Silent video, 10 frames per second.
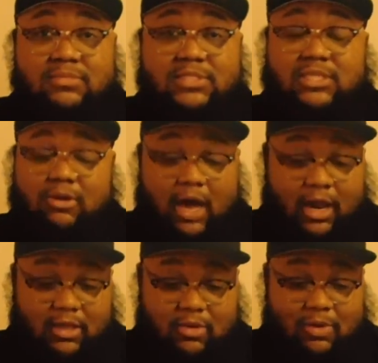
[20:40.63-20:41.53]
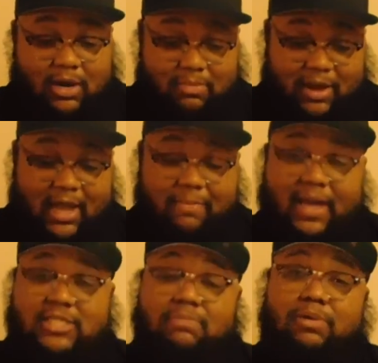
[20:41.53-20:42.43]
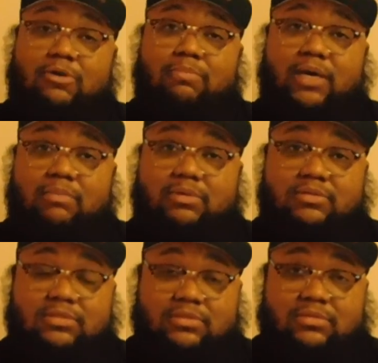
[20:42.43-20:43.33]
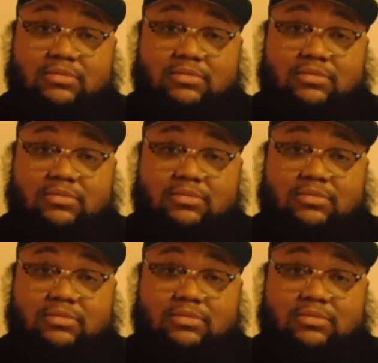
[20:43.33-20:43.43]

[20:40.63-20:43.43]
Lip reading: So all of you want to brag about your blue bubbles,